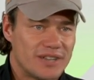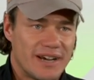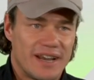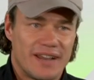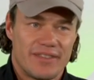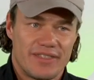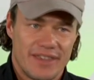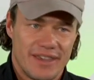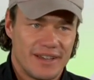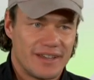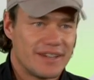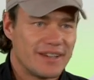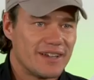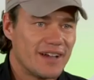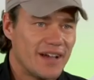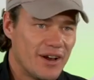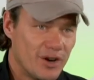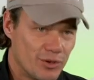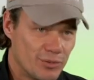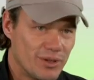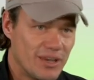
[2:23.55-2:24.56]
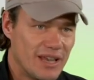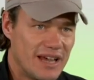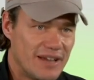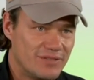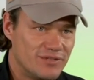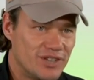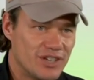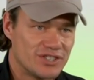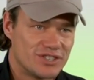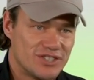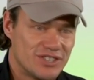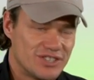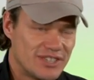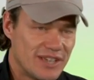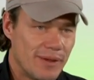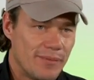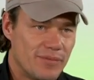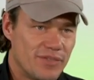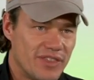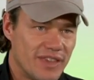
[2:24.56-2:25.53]
And I think Herbalife does the
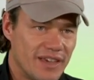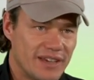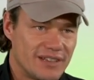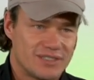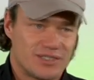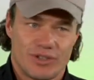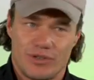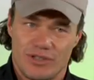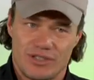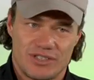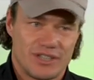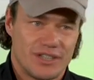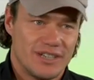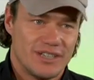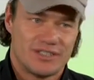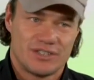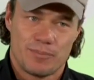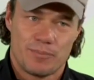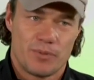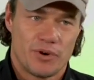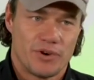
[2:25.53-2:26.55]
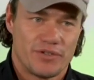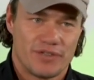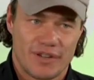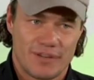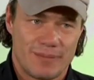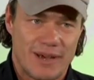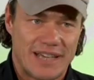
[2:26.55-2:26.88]
same thing. So it's a perfect